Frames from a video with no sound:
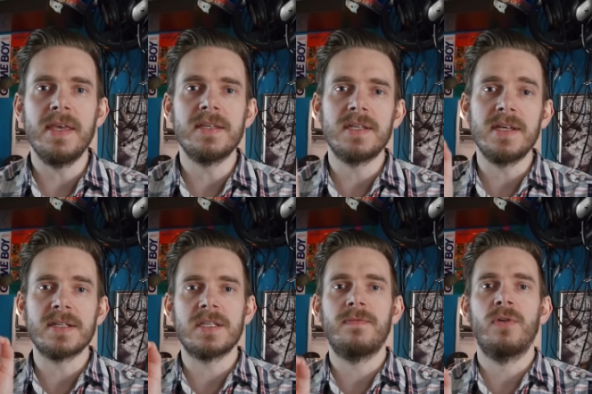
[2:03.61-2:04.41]
the C
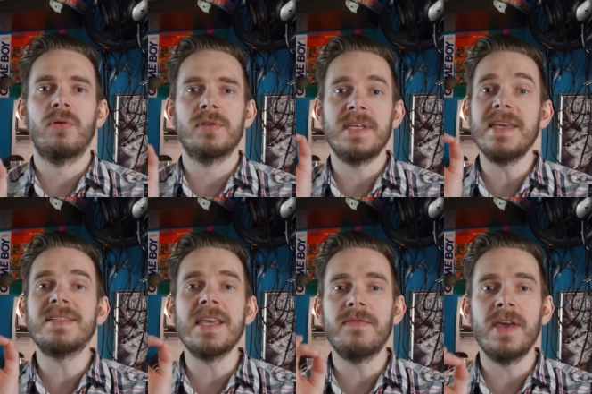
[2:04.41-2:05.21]
sixty-four
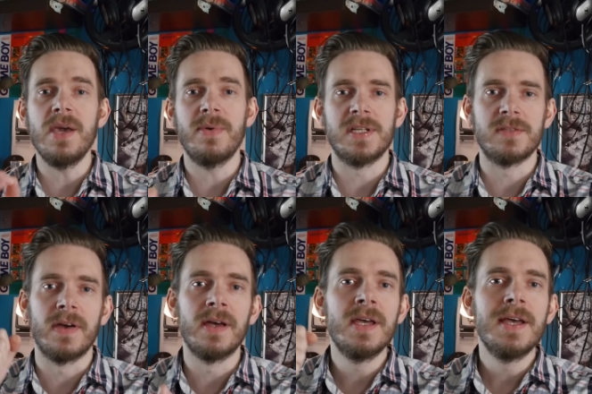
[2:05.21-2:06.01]
D T V, which is
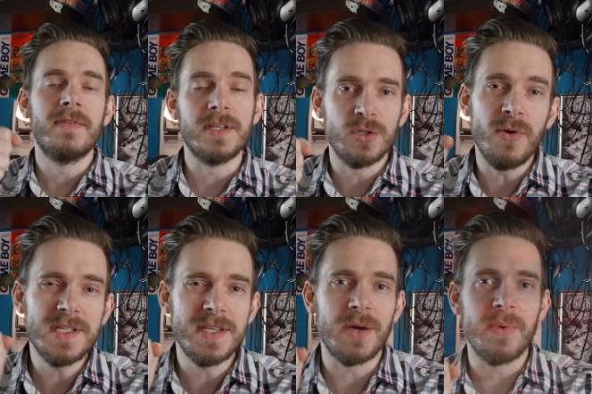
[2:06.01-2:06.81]
the, the
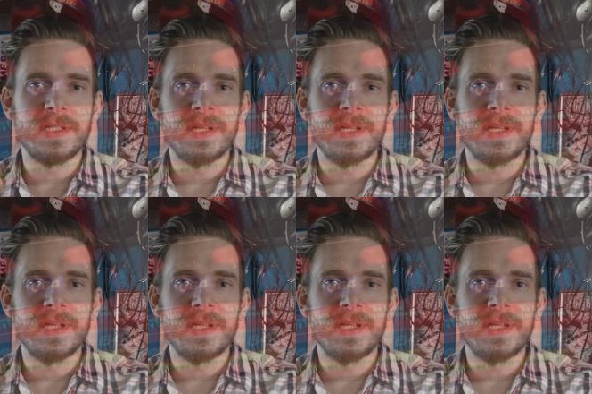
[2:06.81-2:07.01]
joystick